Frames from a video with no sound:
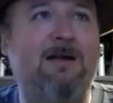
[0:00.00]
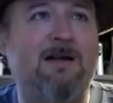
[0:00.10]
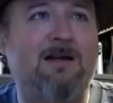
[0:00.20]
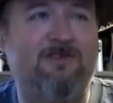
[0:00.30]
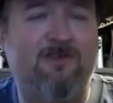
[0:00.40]

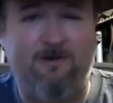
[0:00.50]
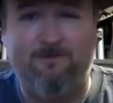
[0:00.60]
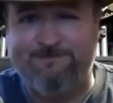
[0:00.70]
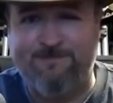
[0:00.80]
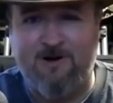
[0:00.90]
So,
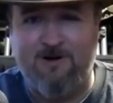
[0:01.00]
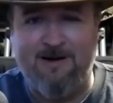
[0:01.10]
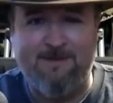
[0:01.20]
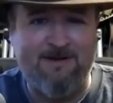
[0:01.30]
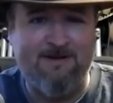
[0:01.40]
all
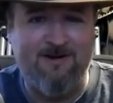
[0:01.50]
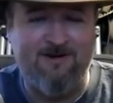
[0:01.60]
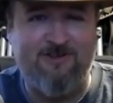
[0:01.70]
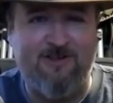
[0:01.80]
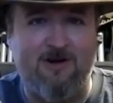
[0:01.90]
right, but you're
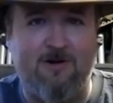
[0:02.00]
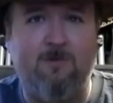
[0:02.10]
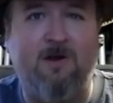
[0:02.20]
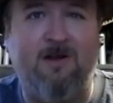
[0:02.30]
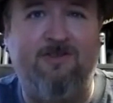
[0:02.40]
sitting there going,
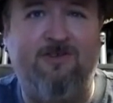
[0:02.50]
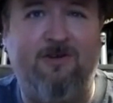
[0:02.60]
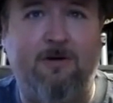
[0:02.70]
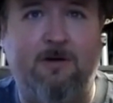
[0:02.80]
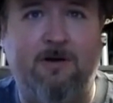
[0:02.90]
when's he
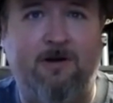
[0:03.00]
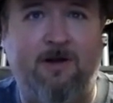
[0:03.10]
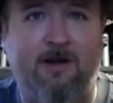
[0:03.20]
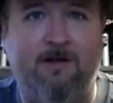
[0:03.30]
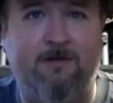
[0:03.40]
going to
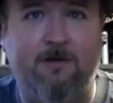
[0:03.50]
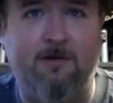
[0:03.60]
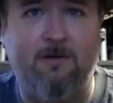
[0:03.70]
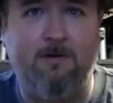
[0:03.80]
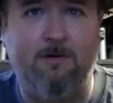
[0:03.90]
get to
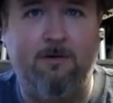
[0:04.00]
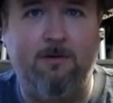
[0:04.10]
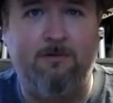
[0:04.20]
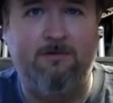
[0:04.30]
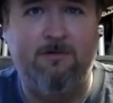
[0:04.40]
the
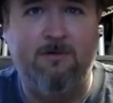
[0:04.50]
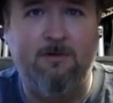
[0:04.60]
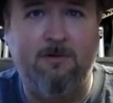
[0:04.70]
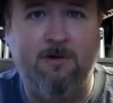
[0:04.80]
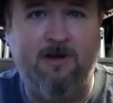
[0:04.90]
news?
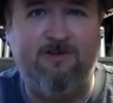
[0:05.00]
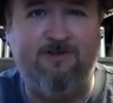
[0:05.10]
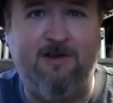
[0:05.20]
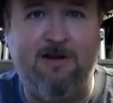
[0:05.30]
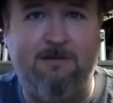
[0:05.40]

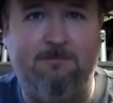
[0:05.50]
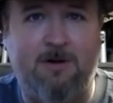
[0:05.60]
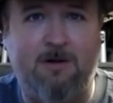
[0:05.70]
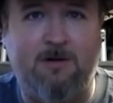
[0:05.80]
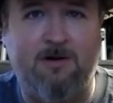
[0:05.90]
It's getting
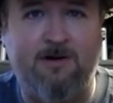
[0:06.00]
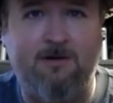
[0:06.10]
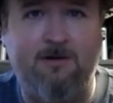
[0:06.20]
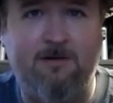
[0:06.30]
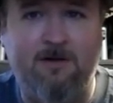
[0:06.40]

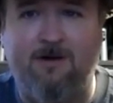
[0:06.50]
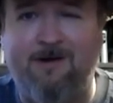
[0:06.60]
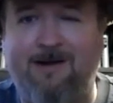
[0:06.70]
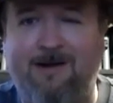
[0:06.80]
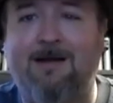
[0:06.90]
boring.
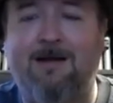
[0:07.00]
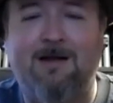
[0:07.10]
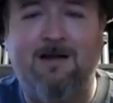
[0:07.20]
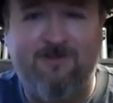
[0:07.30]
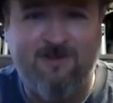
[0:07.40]
Okay,
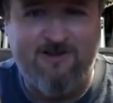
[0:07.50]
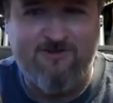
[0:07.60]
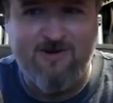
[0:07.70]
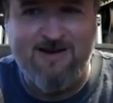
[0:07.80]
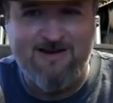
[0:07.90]
so let's
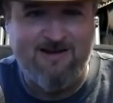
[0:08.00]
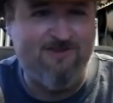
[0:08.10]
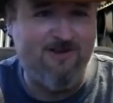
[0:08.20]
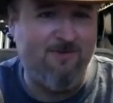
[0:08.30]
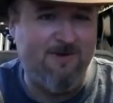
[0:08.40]
go ahead and
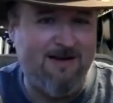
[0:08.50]
let's get to what I